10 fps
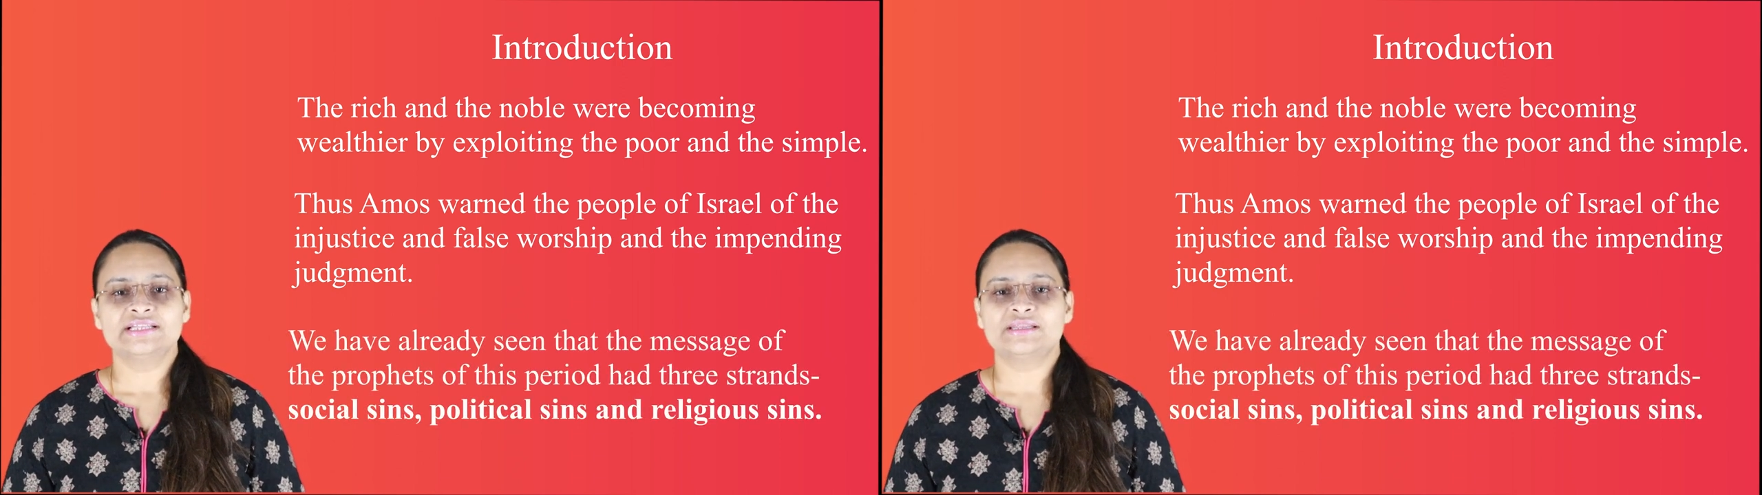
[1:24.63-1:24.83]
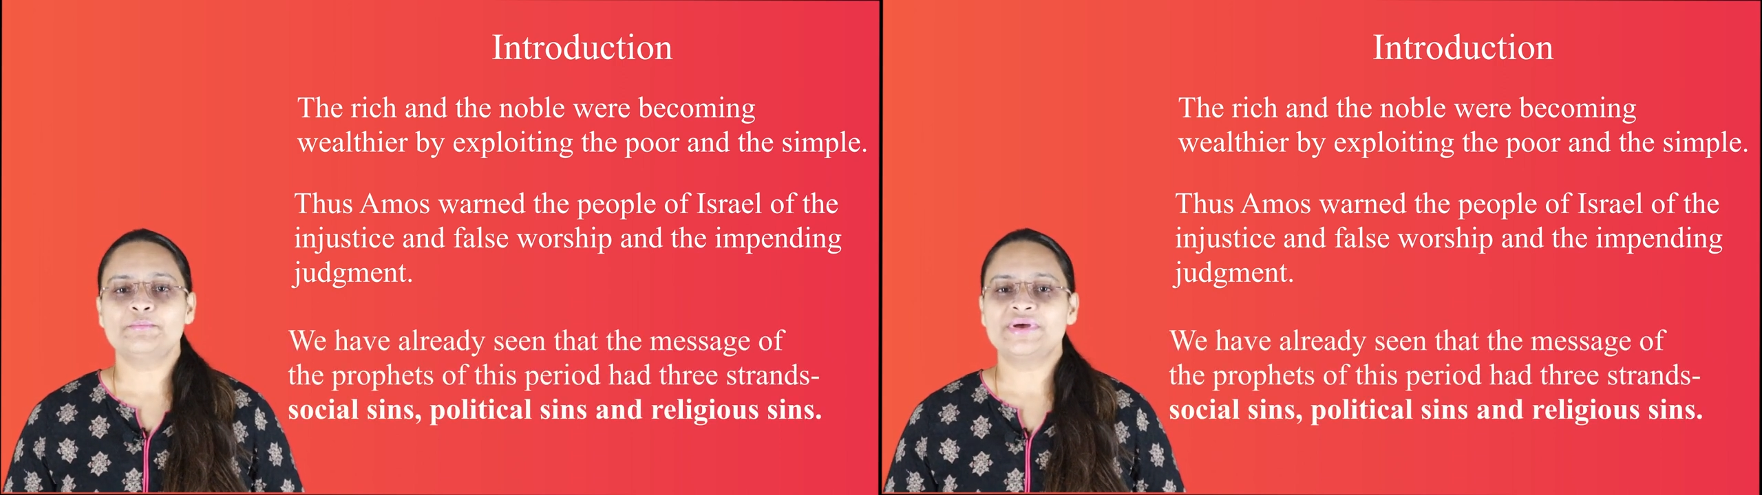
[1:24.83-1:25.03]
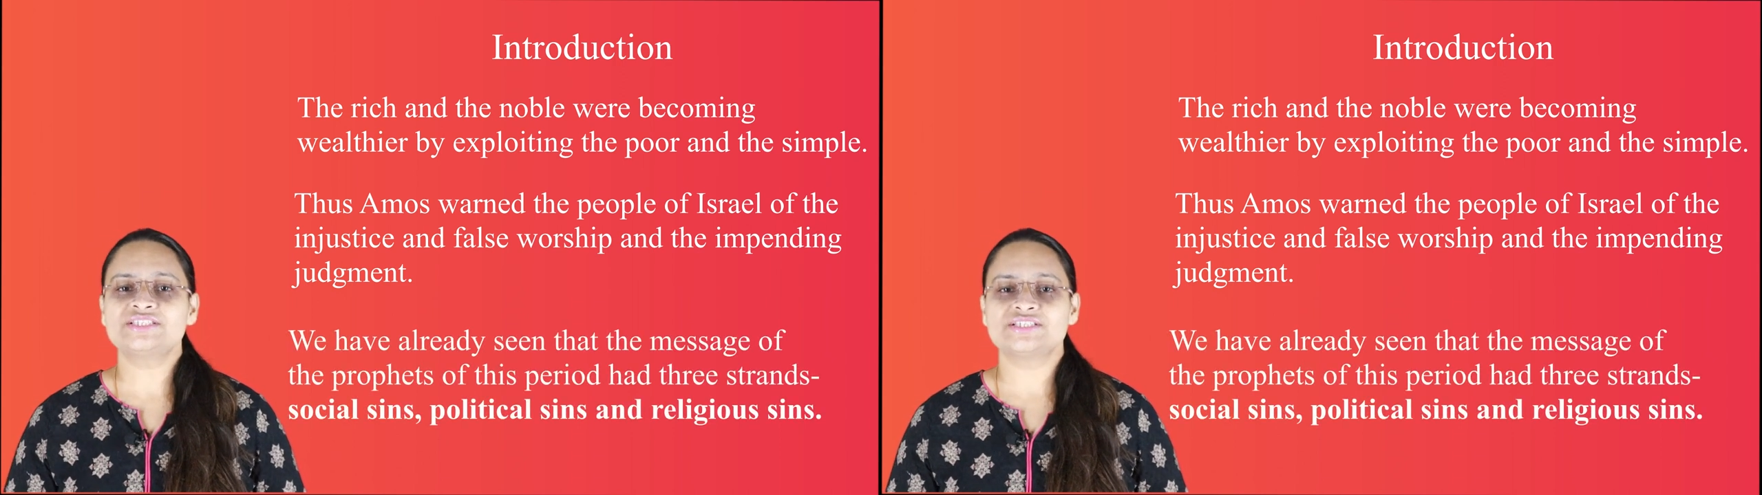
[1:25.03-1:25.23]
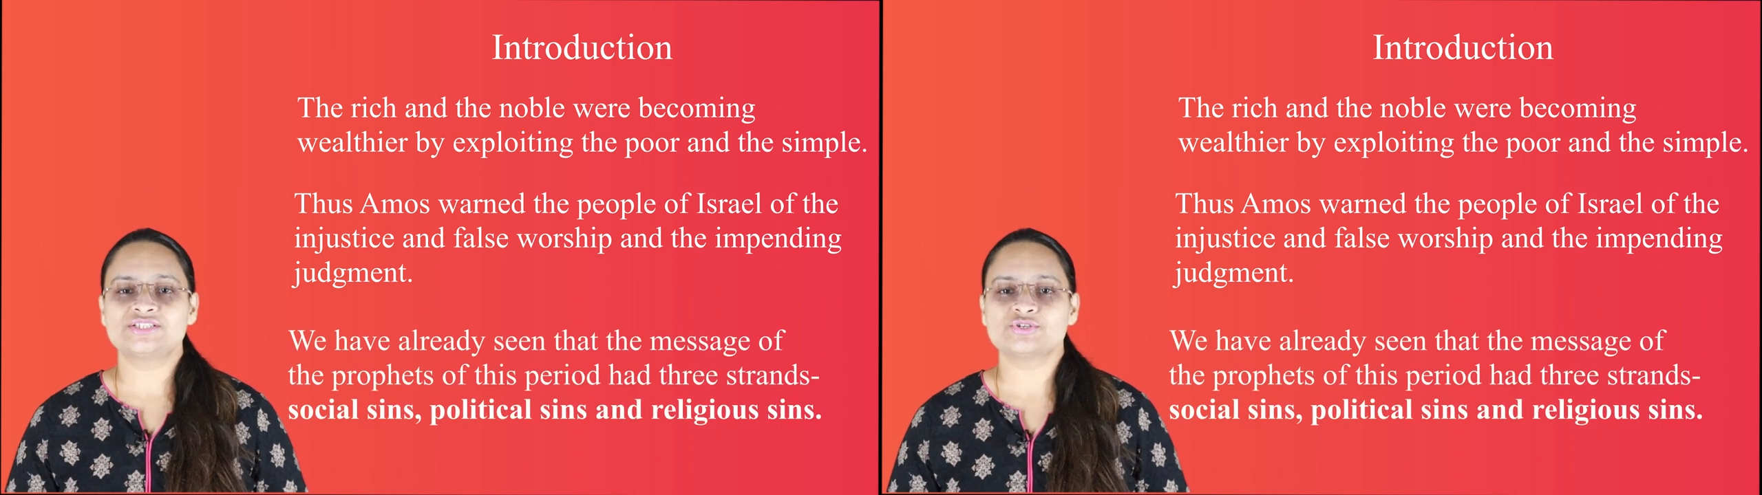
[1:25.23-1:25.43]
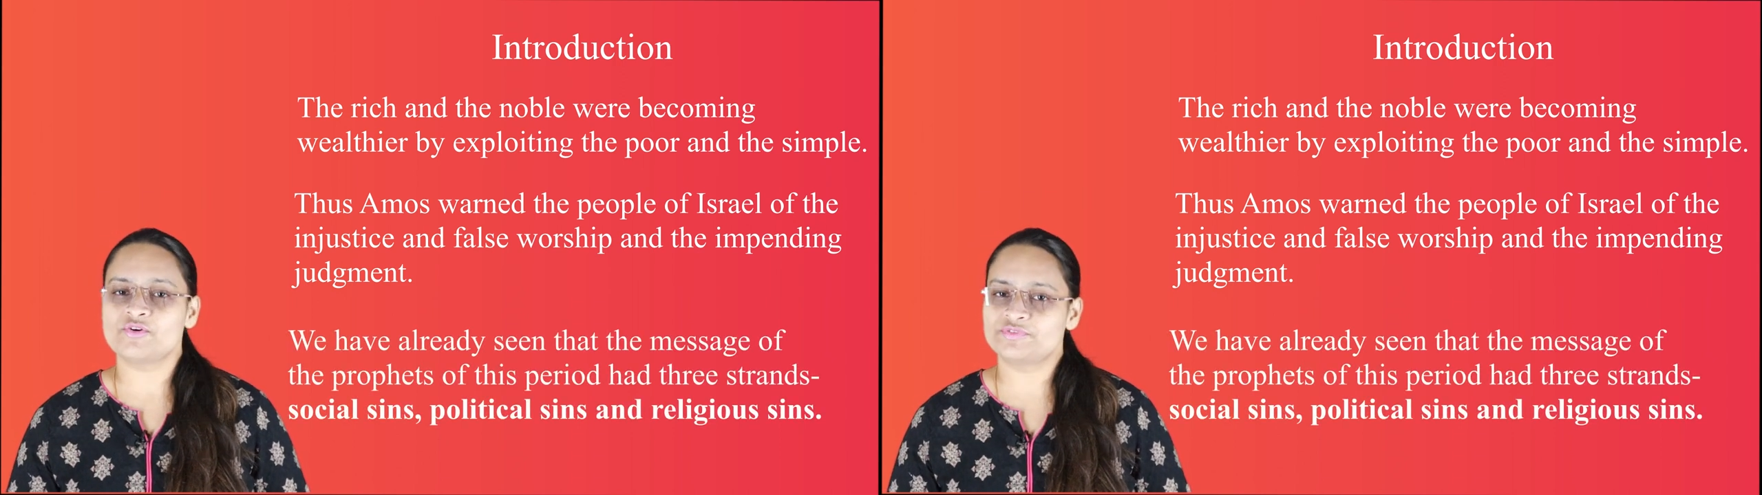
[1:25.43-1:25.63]
the
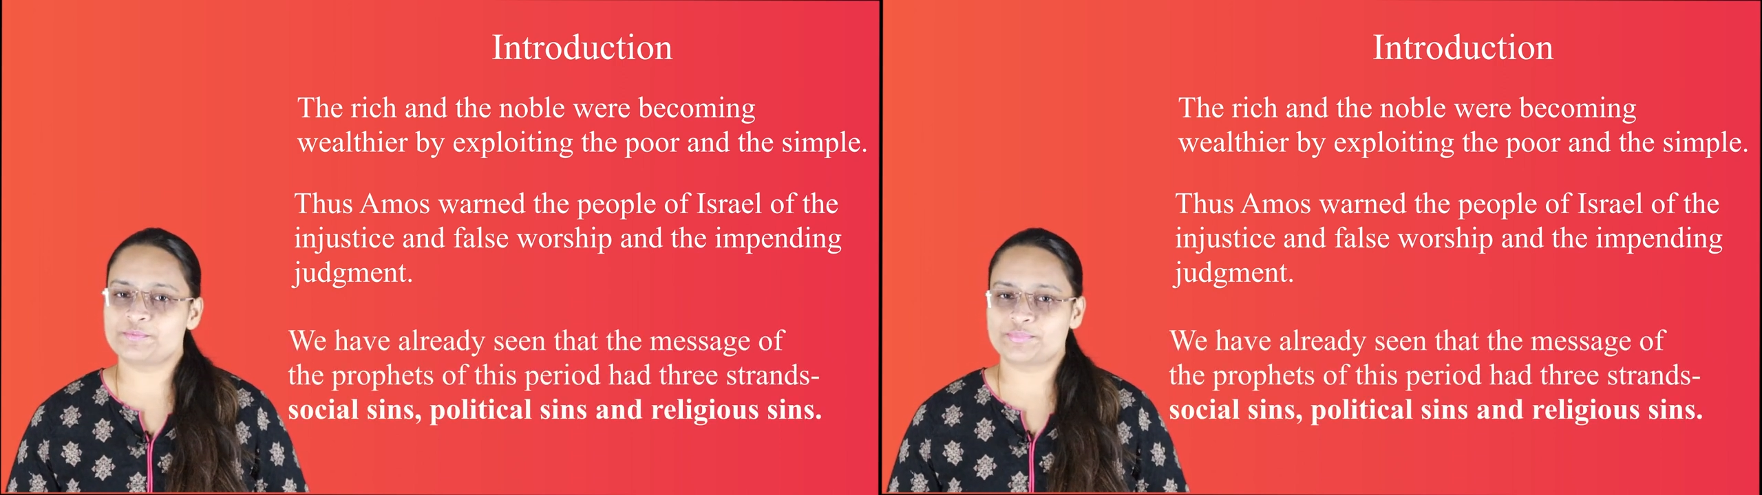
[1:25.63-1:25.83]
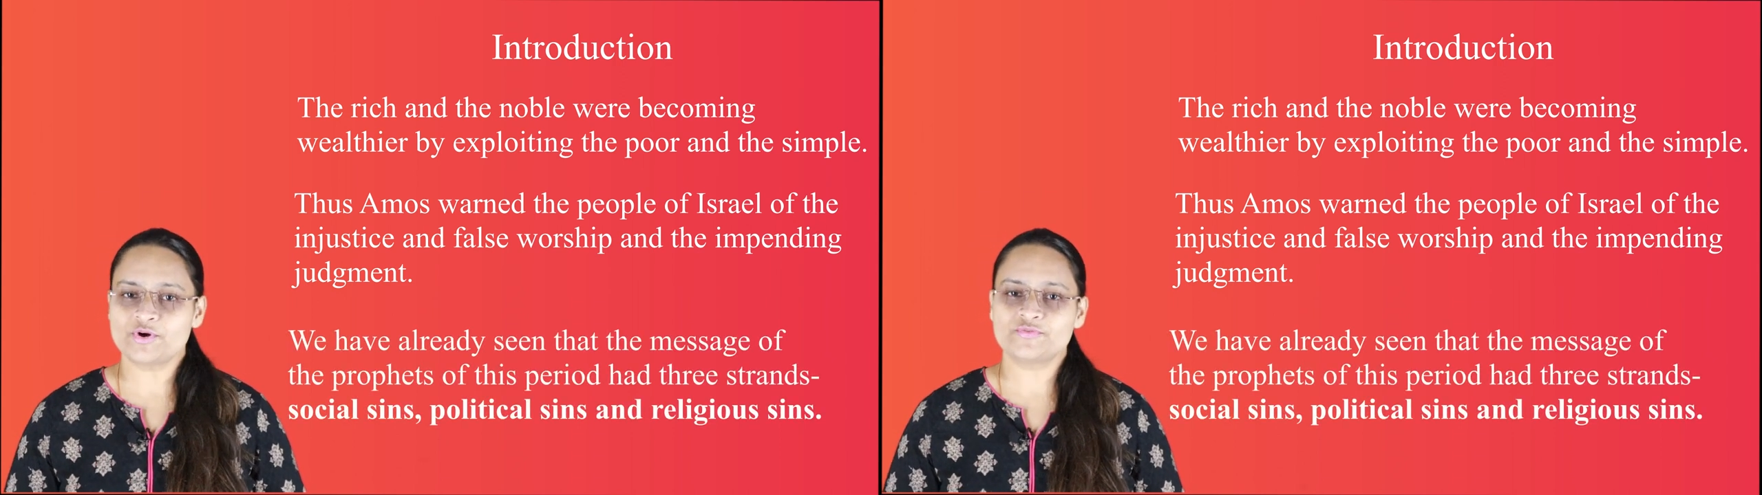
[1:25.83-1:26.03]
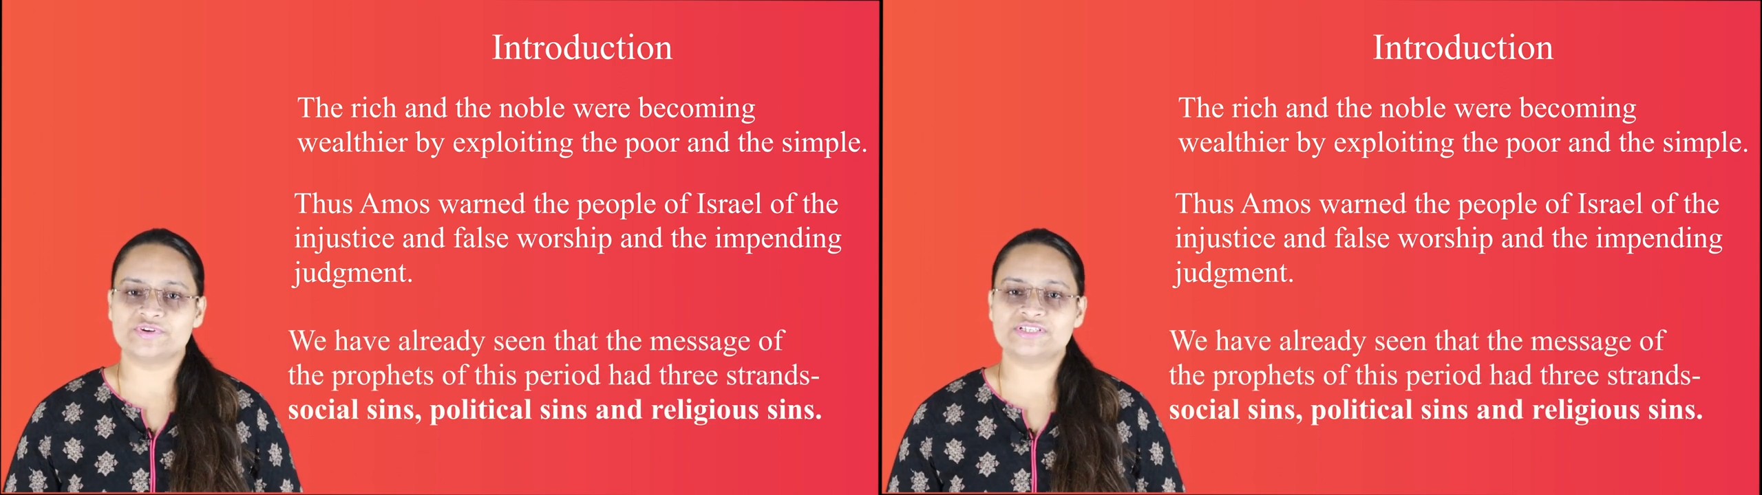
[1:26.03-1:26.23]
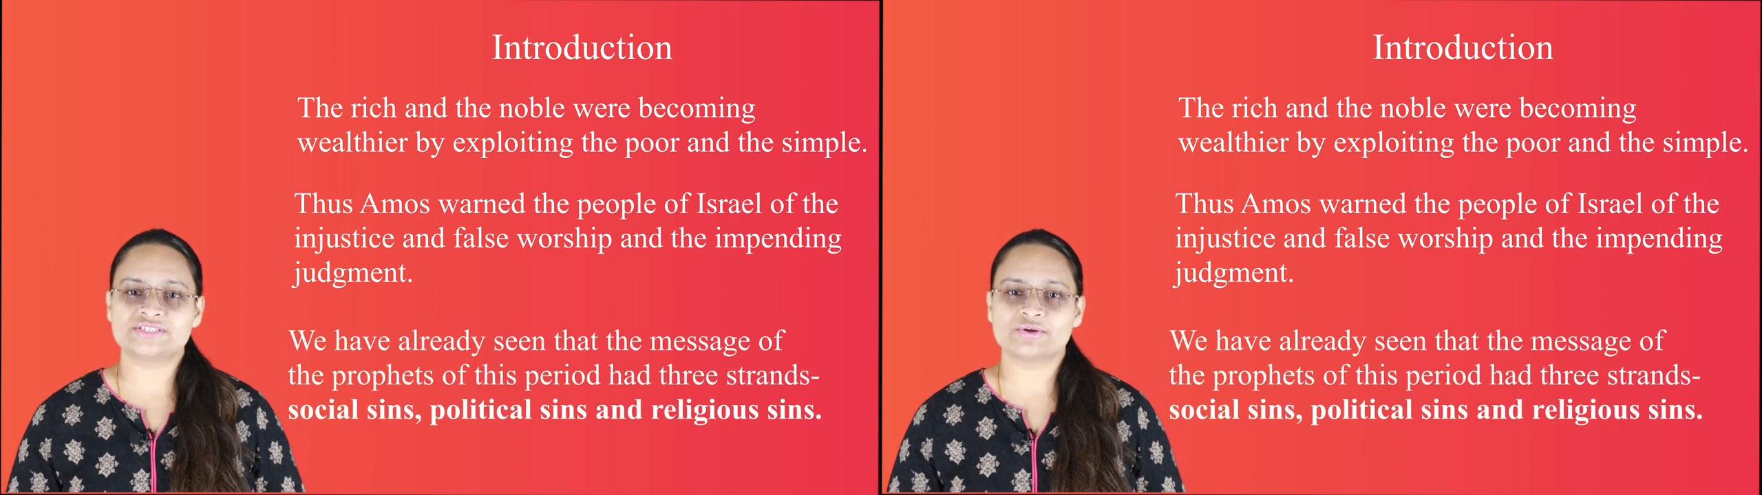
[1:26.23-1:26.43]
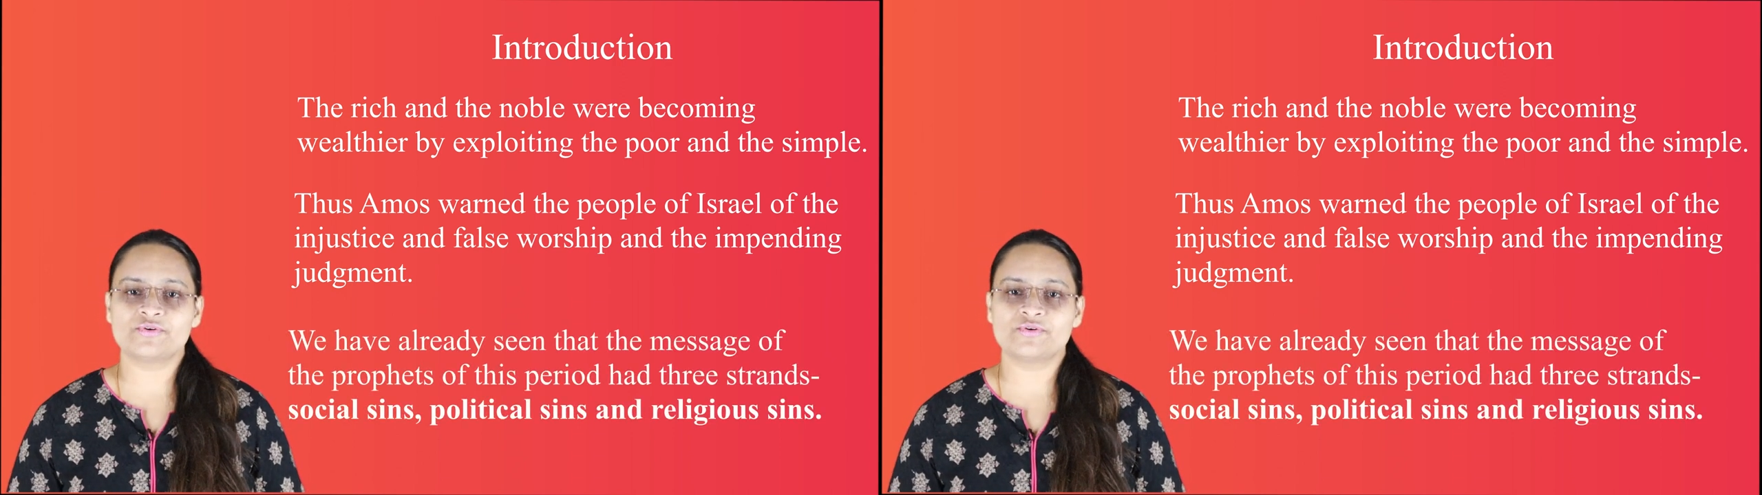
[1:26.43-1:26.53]
message of the prophets